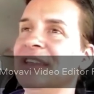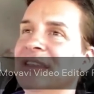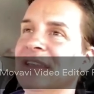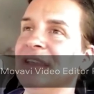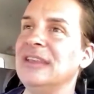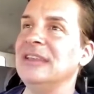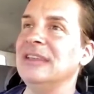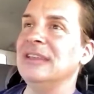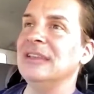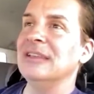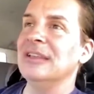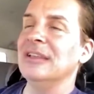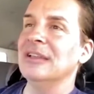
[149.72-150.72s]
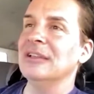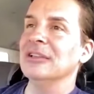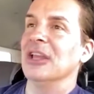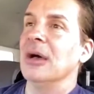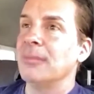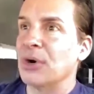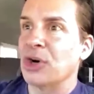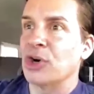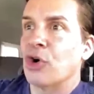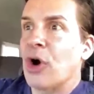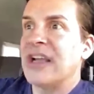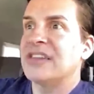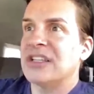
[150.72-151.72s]
the lumber
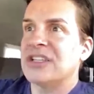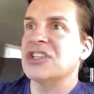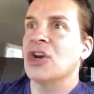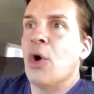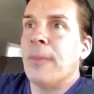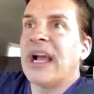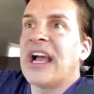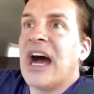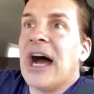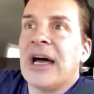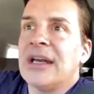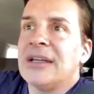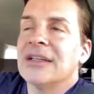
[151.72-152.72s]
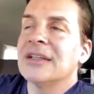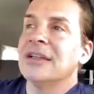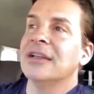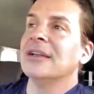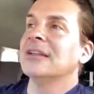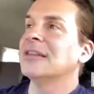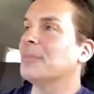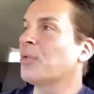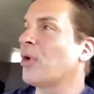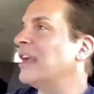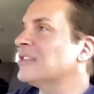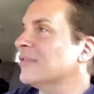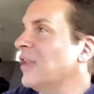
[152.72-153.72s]
crisis, and oh my God, the
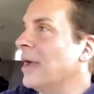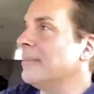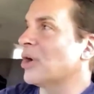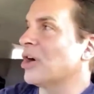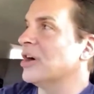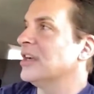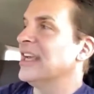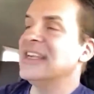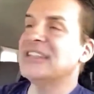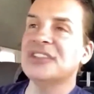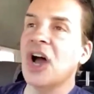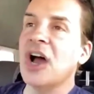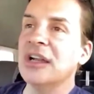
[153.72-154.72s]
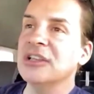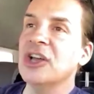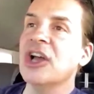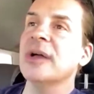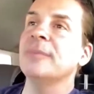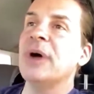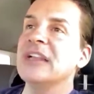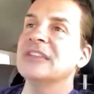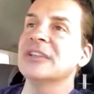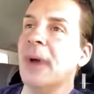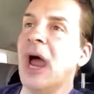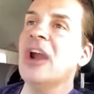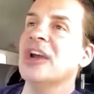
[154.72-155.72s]
price of lumber. It's look at
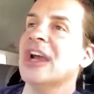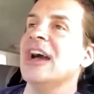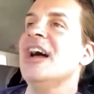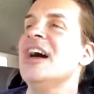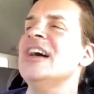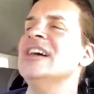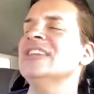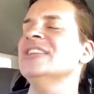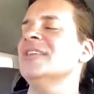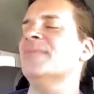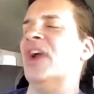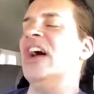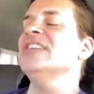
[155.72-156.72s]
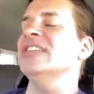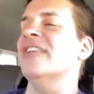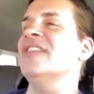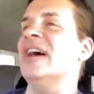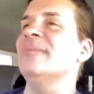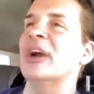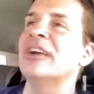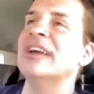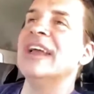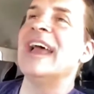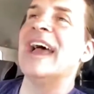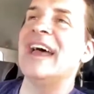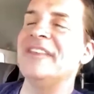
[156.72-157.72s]
Biden's America, the price of lumber,
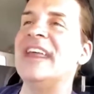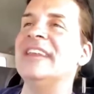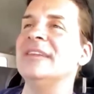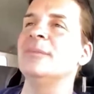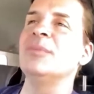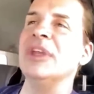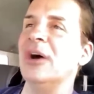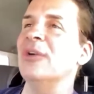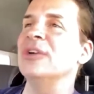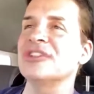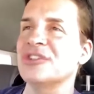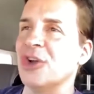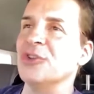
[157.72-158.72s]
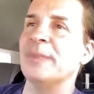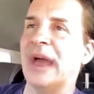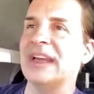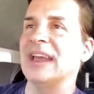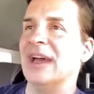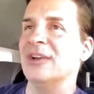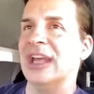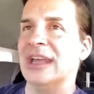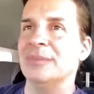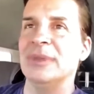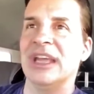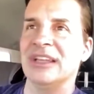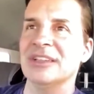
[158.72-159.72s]
and then it just goes back down
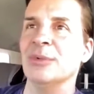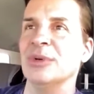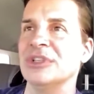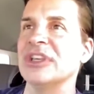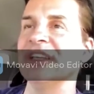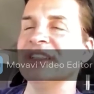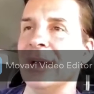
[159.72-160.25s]
again because it was a